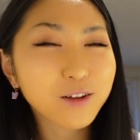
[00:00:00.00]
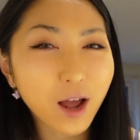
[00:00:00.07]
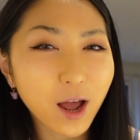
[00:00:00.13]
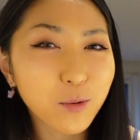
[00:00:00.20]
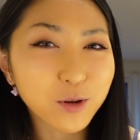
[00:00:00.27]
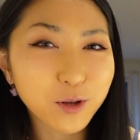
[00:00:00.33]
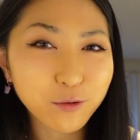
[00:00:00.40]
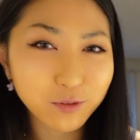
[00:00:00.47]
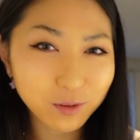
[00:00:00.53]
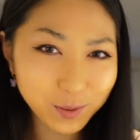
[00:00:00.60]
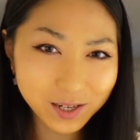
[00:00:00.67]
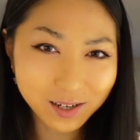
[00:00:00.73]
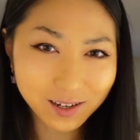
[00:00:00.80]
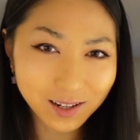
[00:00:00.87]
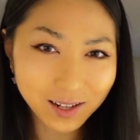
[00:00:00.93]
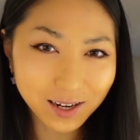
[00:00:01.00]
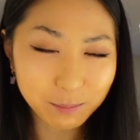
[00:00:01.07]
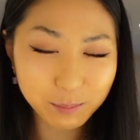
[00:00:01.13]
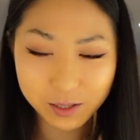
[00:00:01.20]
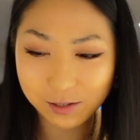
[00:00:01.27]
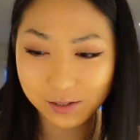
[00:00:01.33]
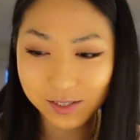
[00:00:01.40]
I would go for the pina colada
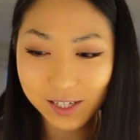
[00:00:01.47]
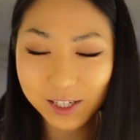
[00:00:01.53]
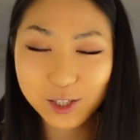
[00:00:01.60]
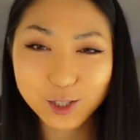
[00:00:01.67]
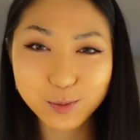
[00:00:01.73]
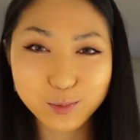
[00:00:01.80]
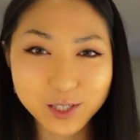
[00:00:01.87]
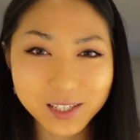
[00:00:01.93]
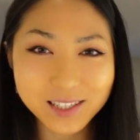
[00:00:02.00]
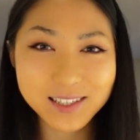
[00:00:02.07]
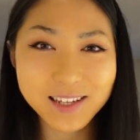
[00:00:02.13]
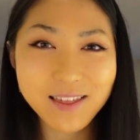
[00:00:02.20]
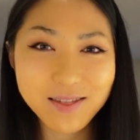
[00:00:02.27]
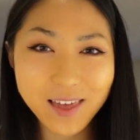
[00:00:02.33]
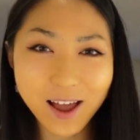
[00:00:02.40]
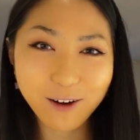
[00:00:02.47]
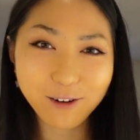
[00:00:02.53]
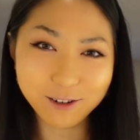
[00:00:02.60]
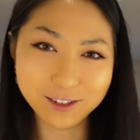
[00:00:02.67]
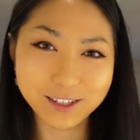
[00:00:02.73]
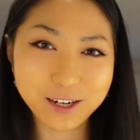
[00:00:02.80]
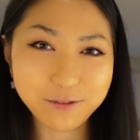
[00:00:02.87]
because it just brings in that
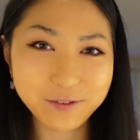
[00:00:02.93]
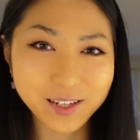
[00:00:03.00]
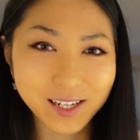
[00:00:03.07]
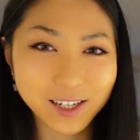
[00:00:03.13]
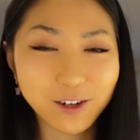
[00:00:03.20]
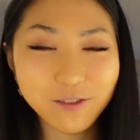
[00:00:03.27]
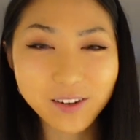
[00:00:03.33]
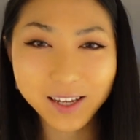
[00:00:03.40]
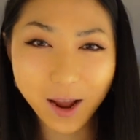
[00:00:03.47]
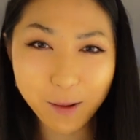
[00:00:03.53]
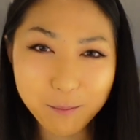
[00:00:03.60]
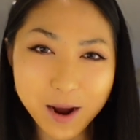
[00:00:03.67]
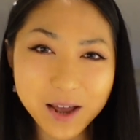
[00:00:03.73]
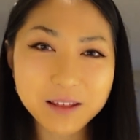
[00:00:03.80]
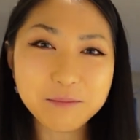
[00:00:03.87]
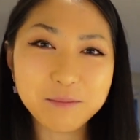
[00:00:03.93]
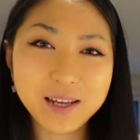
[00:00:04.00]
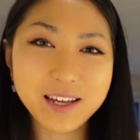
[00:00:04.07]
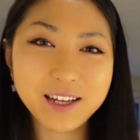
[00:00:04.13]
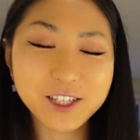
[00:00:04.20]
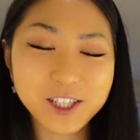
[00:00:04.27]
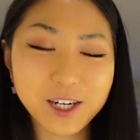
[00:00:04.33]
holiday feeling of like, I'm by the
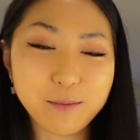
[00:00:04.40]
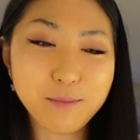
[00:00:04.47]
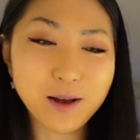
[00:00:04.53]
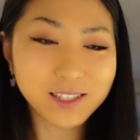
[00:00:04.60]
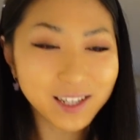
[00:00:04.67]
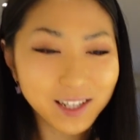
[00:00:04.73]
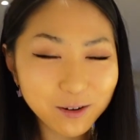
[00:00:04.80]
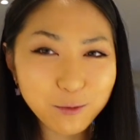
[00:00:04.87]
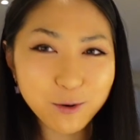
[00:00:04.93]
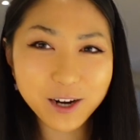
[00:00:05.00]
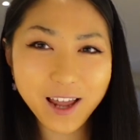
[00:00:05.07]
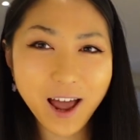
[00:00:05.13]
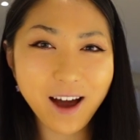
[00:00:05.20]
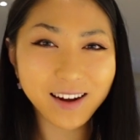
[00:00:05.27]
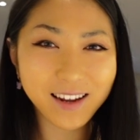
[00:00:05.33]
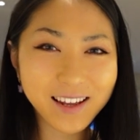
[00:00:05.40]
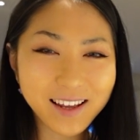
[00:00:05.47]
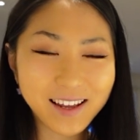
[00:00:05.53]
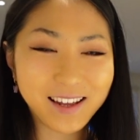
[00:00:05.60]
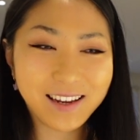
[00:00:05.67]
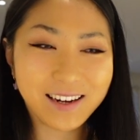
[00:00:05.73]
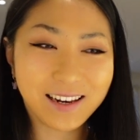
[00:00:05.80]
beach and I'm about to get a workout
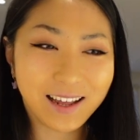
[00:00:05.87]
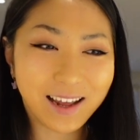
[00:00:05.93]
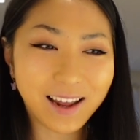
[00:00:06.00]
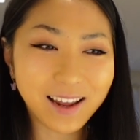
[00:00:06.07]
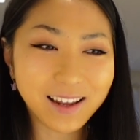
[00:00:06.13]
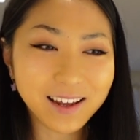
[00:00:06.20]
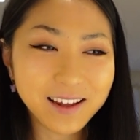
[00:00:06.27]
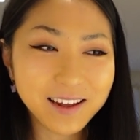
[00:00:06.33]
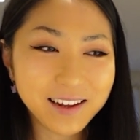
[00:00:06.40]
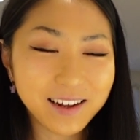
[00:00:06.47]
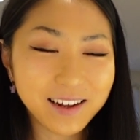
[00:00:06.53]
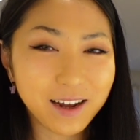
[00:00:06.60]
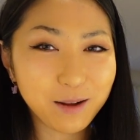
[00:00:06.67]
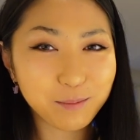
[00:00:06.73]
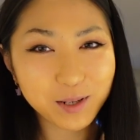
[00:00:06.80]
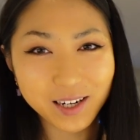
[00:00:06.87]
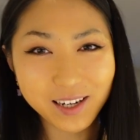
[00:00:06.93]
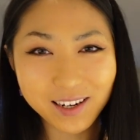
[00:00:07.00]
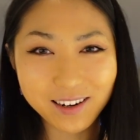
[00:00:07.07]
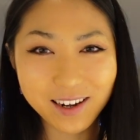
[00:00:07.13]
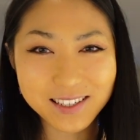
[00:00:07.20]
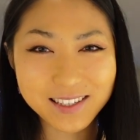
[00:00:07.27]
in, like I'm getting
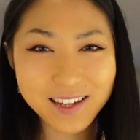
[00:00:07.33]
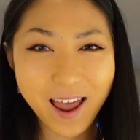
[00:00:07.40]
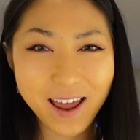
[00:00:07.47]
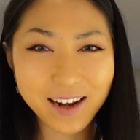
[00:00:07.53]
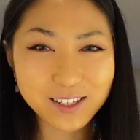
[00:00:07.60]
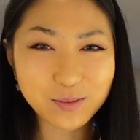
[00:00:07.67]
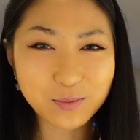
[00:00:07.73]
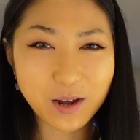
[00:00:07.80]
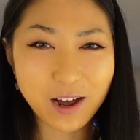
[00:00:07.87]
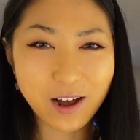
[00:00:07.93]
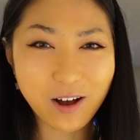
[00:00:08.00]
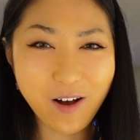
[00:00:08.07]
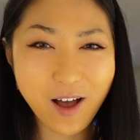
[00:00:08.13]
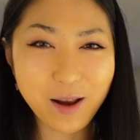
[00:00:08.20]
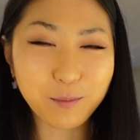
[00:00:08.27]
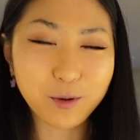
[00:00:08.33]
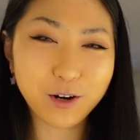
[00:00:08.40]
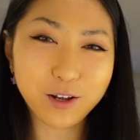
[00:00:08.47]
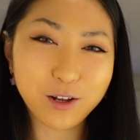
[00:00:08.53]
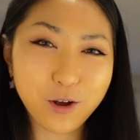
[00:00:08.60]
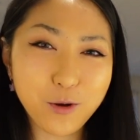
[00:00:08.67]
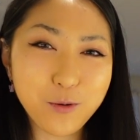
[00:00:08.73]
a nice tan as well, and I'm
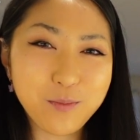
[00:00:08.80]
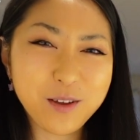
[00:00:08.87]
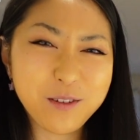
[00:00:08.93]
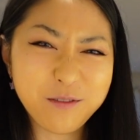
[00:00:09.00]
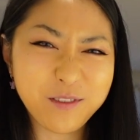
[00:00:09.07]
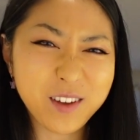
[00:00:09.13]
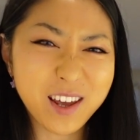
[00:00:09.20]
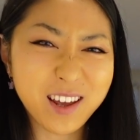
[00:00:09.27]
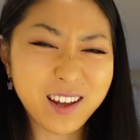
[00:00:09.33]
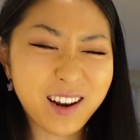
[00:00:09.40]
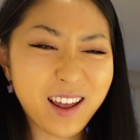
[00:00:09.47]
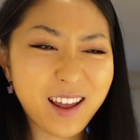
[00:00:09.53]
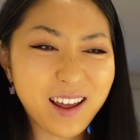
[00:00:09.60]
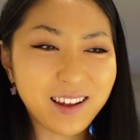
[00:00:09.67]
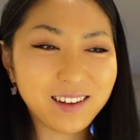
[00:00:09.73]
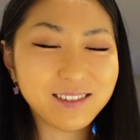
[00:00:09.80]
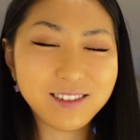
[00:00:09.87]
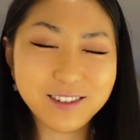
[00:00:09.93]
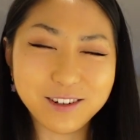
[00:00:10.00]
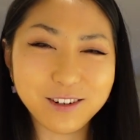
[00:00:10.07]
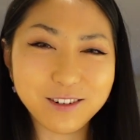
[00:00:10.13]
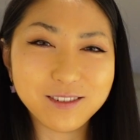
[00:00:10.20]
gonna go be fit and,
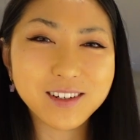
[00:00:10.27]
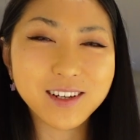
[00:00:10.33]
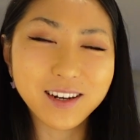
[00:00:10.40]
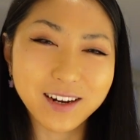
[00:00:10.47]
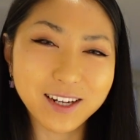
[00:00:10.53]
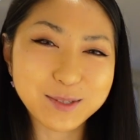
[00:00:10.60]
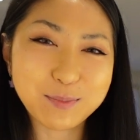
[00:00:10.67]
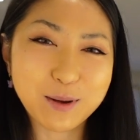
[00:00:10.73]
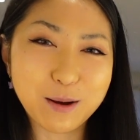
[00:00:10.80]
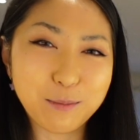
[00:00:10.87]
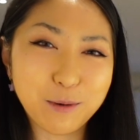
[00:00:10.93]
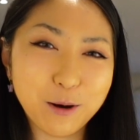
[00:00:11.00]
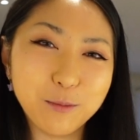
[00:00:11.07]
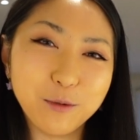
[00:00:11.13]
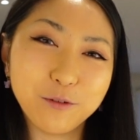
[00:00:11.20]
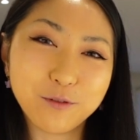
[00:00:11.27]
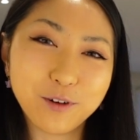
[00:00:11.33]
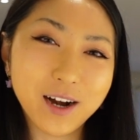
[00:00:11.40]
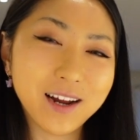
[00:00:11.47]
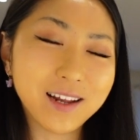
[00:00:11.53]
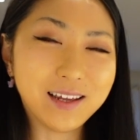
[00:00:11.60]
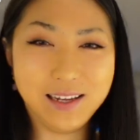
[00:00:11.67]
you know, get a nice pump
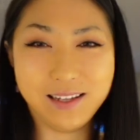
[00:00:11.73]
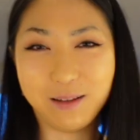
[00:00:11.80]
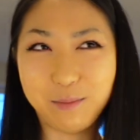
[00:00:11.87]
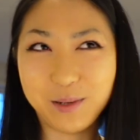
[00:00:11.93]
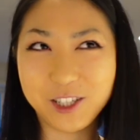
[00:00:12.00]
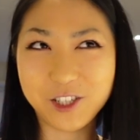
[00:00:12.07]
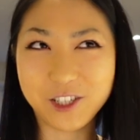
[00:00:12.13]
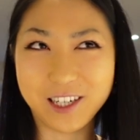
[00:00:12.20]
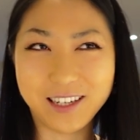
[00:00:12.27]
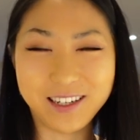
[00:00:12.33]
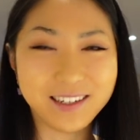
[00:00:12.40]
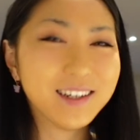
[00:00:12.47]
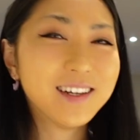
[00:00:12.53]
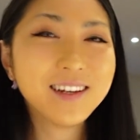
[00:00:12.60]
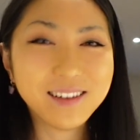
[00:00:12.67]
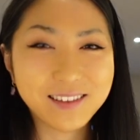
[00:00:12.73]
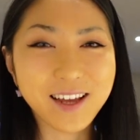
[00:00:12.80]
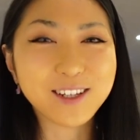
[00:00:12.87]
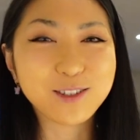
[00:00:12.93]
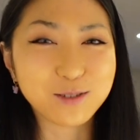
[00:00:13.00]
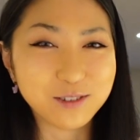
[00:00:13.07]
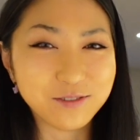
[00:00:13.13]
before I hit the beach again,
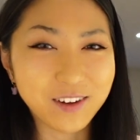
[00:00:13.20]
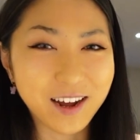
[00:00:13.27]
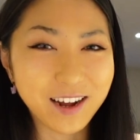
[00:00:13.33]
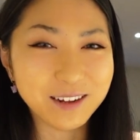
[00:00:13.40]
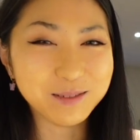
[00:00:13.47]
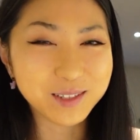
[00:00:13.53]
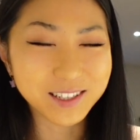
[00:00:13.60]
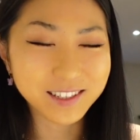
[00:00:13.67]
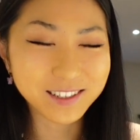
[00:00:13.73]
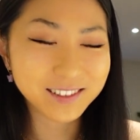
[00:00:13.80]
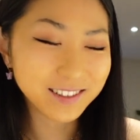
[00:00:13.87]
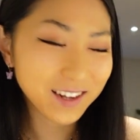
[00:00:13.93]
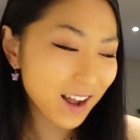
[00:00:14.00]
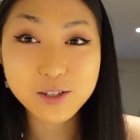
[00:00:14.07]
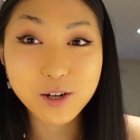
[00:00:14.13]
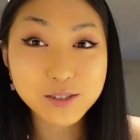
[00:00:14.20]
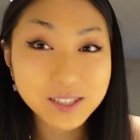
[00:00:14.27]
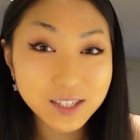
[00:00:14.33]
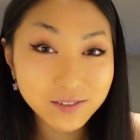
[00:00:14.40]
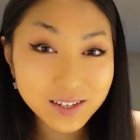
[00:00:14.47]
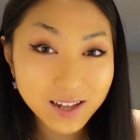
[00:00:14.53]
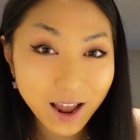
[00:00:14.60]
that sort of vibe, you know. So I
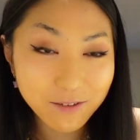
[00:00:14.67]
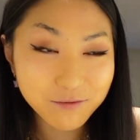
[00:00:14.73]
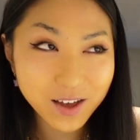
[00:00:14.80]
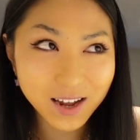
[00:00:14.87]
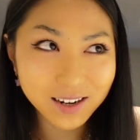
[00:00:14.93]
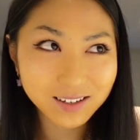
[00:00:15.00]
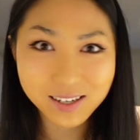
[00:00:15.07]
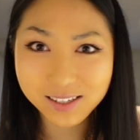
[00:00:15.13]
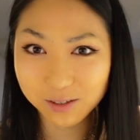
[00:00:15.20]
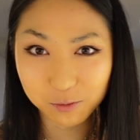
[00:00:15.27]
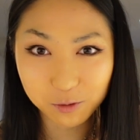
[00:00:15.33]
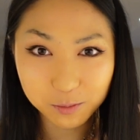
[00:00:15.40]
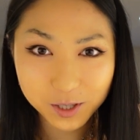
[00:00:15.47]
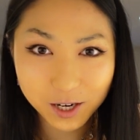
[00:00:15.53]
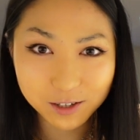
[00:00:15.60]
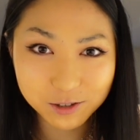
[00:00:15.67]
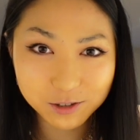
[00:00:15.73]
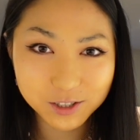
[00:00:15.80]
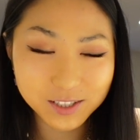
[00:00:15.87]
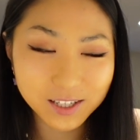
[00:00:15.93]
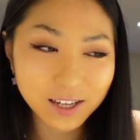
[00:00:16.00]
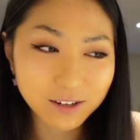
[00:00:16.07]
definitely have that in like a warm
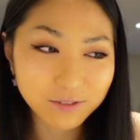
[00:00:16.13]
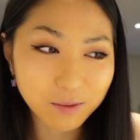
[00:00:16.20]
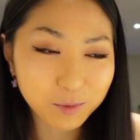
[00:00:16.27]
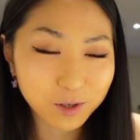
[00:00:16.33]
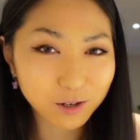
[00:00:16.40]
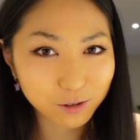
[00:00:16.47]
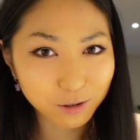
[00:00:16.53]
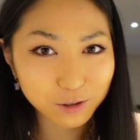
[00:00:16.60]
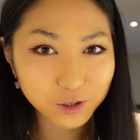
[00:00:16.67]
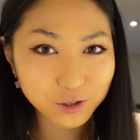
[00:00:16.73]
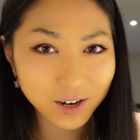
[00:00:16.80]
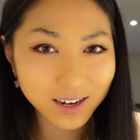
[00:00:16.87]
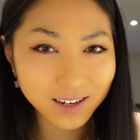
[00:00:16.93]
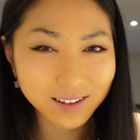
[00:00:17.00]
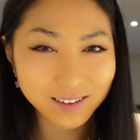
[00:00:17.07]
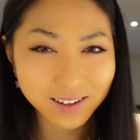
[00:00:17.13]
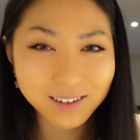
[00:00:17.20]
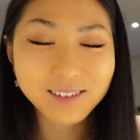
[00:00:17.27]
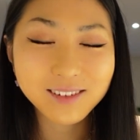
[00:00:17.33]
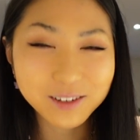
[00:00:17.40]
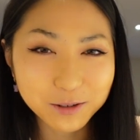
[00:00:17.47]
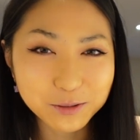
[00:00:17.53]
country if I'm gonna go train and
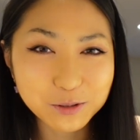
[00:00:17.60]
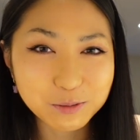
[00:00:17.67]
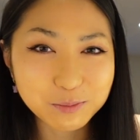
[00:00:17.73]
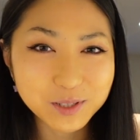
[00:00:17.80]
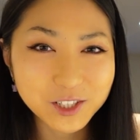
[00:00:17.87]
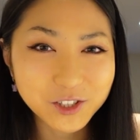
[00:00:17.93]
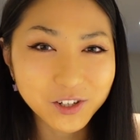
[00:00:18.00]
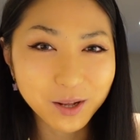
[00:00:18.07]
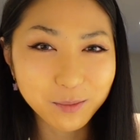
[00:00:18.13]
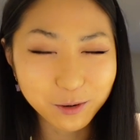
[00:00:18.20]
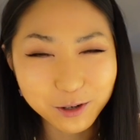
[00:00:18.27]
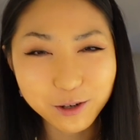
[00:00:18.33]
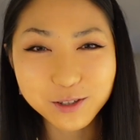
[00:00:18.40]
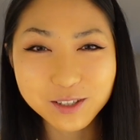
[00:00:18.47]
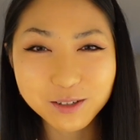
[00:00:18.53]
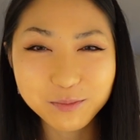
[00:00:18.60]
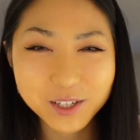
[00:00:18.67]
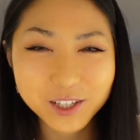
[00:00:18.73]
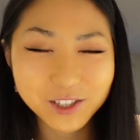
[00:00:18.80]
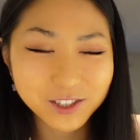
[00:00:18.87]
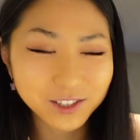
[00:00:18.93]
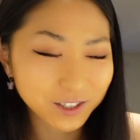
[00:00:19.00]
then go to a beach club or go to the
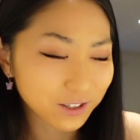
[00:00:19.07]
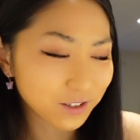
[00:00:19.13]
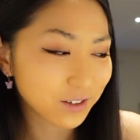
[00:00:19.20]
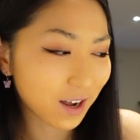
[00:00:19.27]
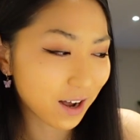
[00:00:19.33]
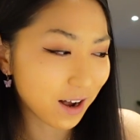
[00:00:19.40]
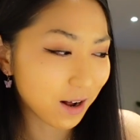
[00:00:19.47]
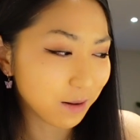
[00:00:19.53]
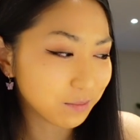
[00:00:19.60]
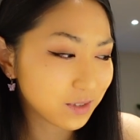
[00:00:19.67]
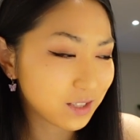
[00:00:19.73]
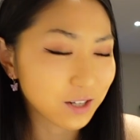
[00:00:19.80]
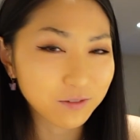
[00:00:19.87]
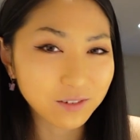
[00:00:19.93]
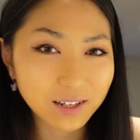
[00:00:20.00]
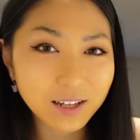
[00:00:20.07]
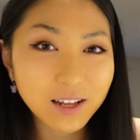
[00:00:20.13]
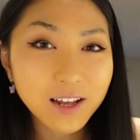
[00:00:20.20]
beach, you know. Definitely